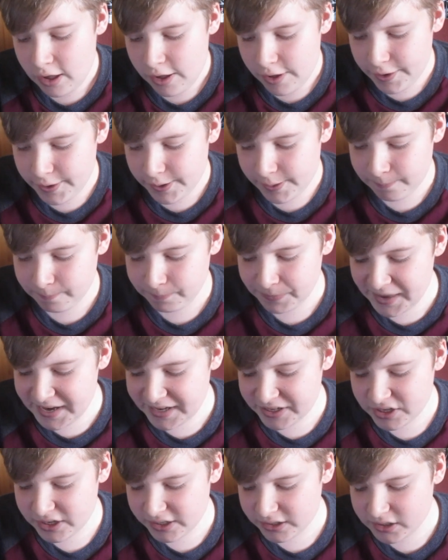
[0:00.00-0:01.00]

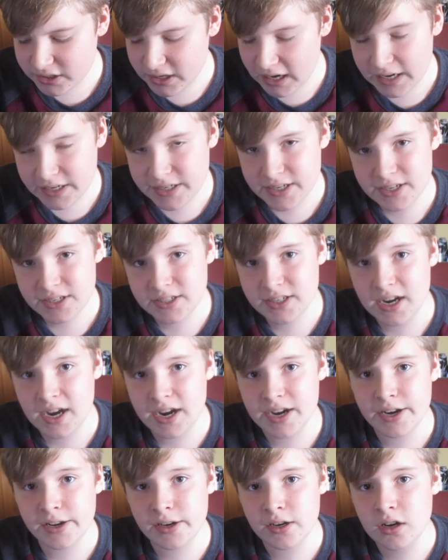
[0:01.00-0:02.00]
It's an exciting
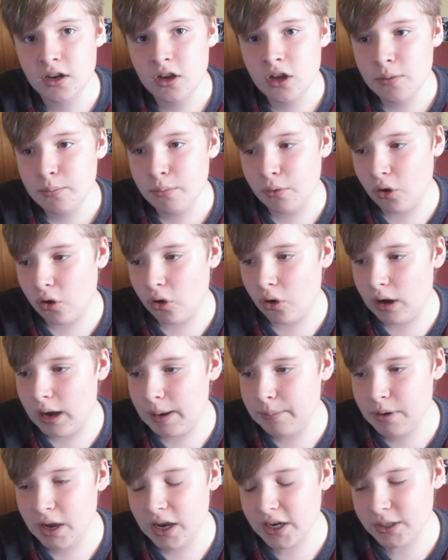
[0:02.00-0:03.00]
signing, but
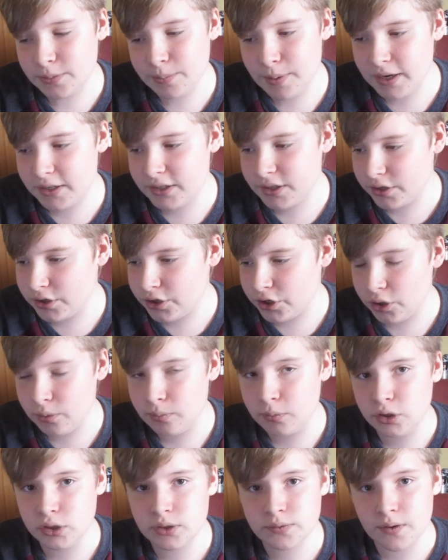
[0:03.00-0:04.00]
I'm not expecting too
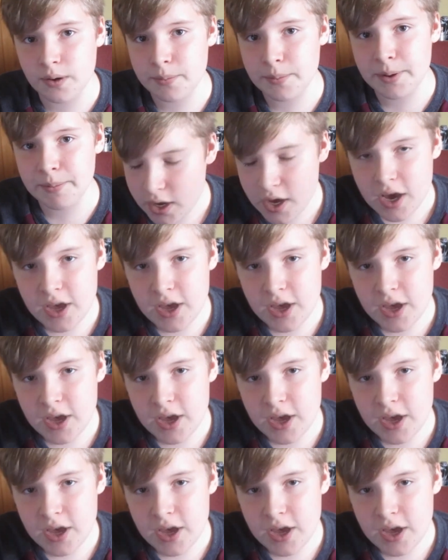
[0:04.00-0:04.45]
much from him.